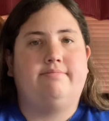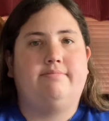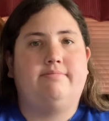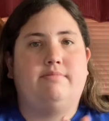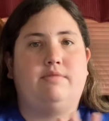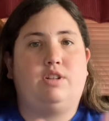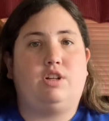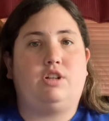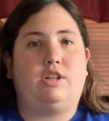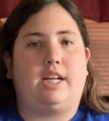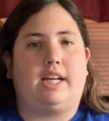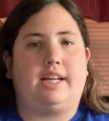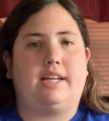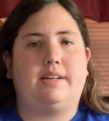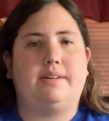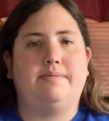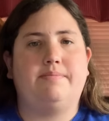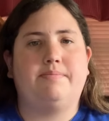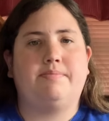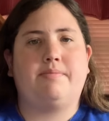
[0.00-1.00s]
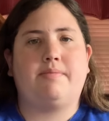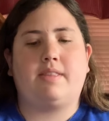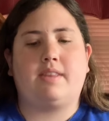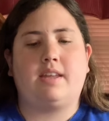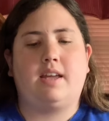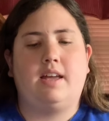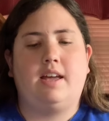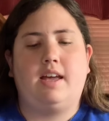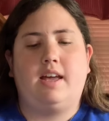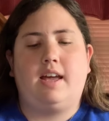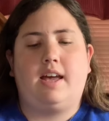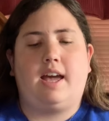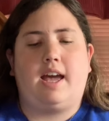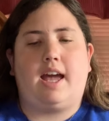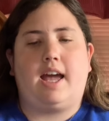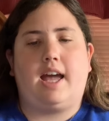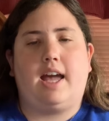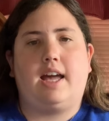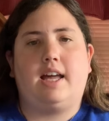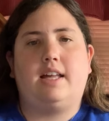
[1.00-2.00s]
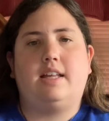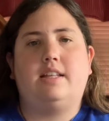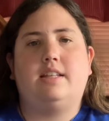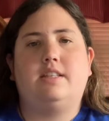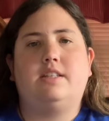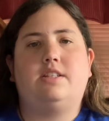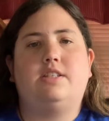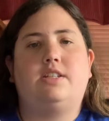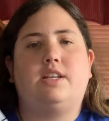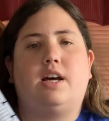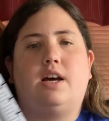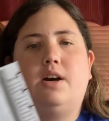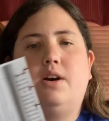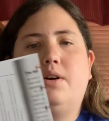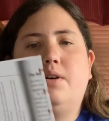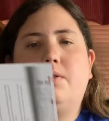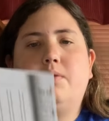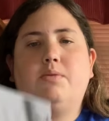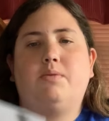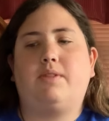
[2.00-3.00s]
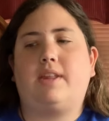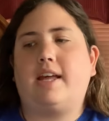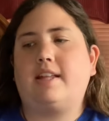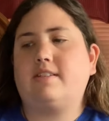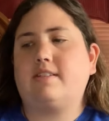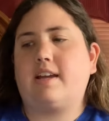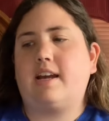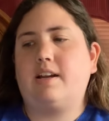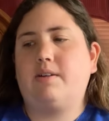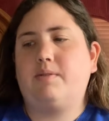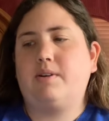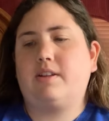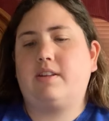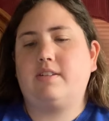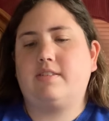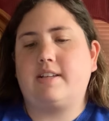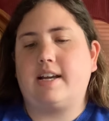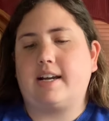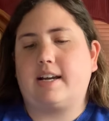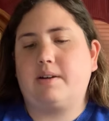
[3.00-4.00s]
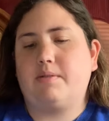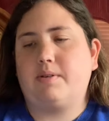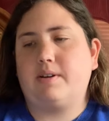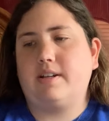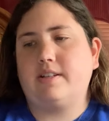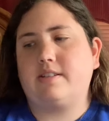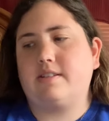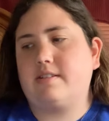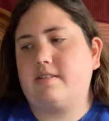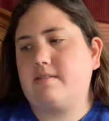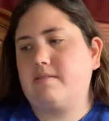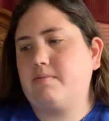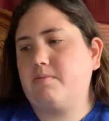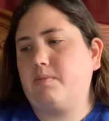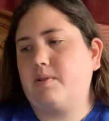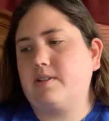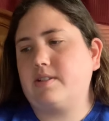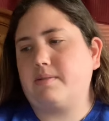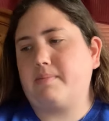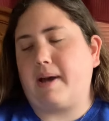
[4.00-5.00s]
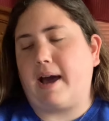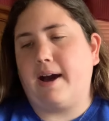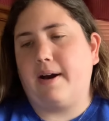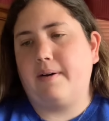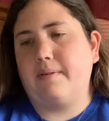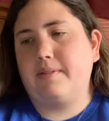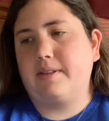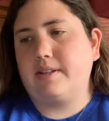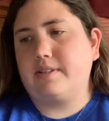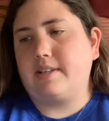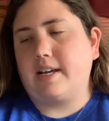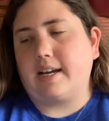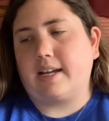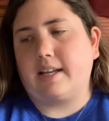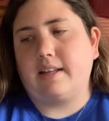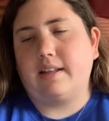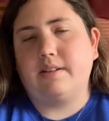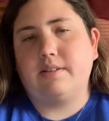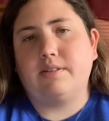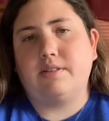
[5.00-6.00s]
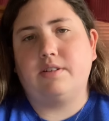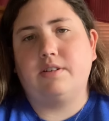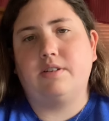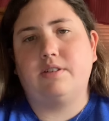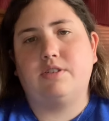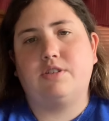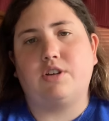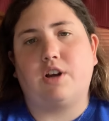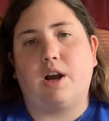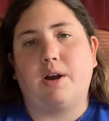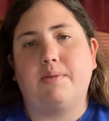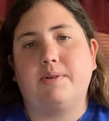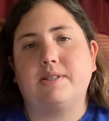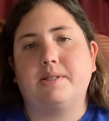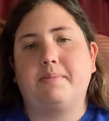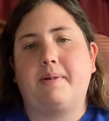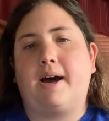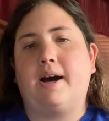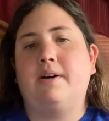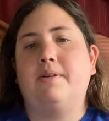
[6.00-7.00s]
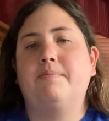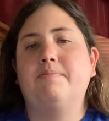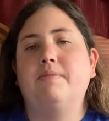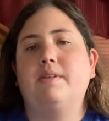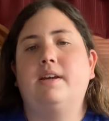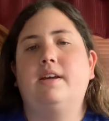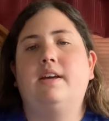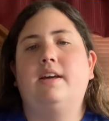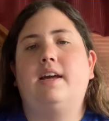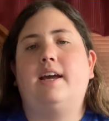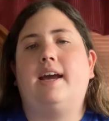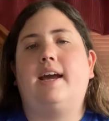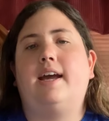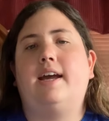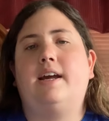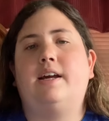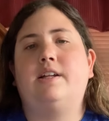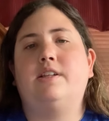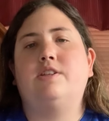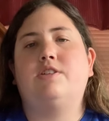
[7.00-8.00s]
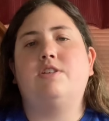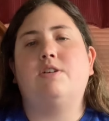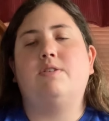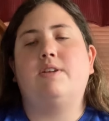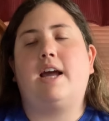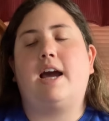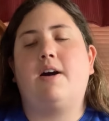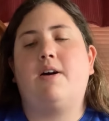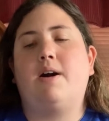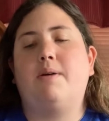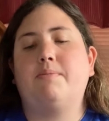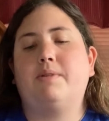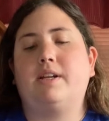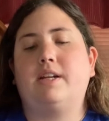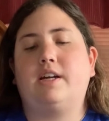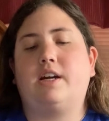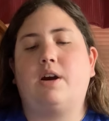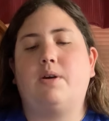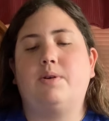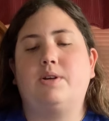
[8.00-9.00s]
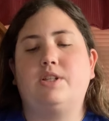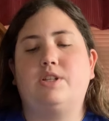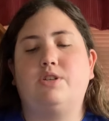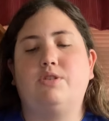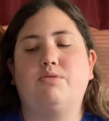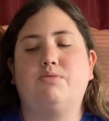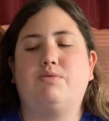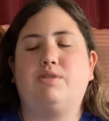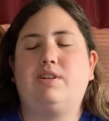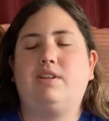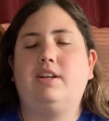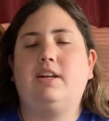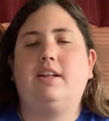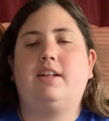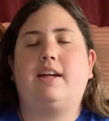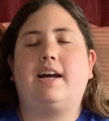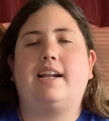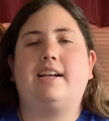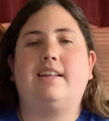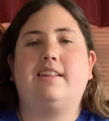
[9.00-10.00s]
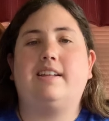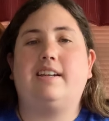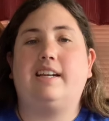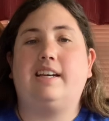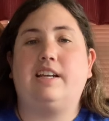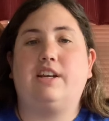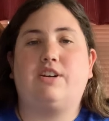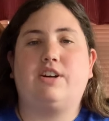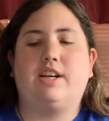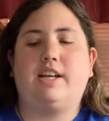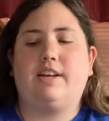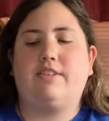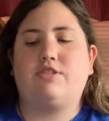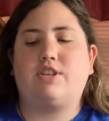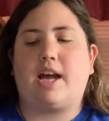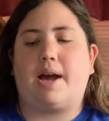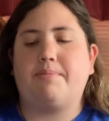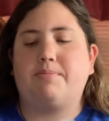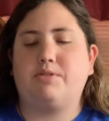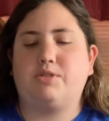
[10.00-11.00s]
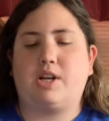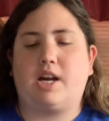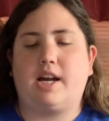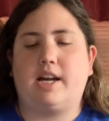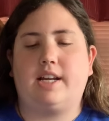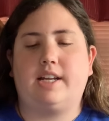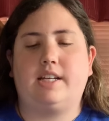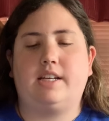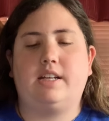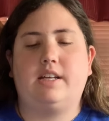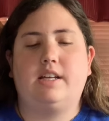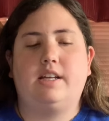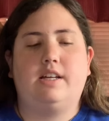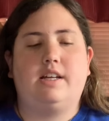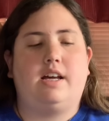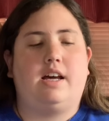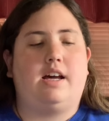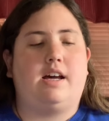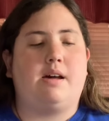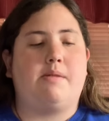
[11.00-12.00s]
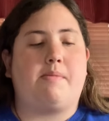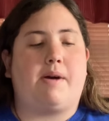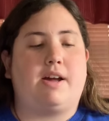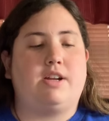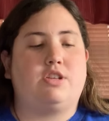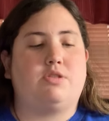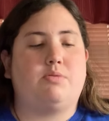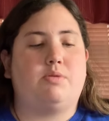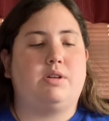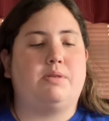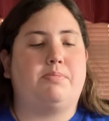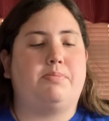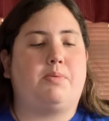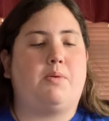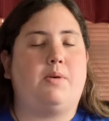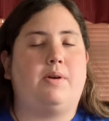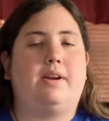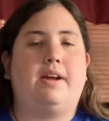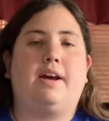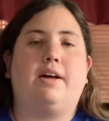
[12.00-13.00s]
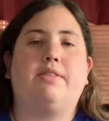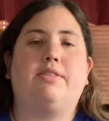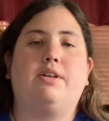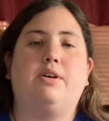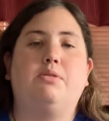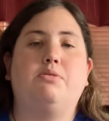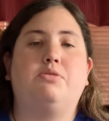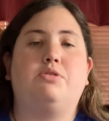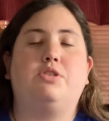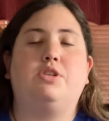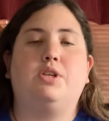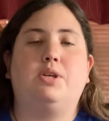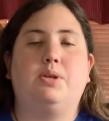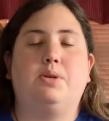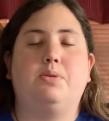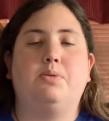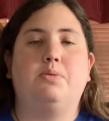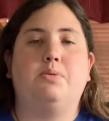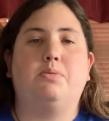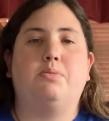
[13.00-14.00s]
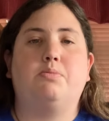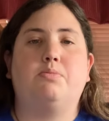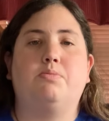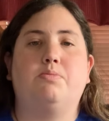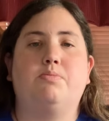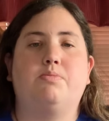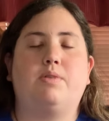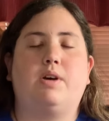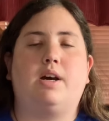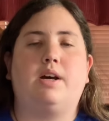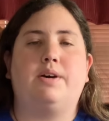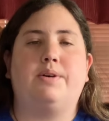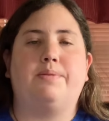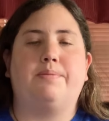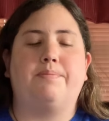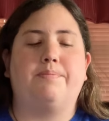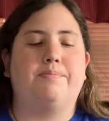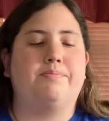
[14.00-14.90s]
learning. And so that's kind of what the second one was about. The second chart was about. And so now I'm going to go into really kind of the nitty gritty of chapter 9. I just wanted to point out those two, what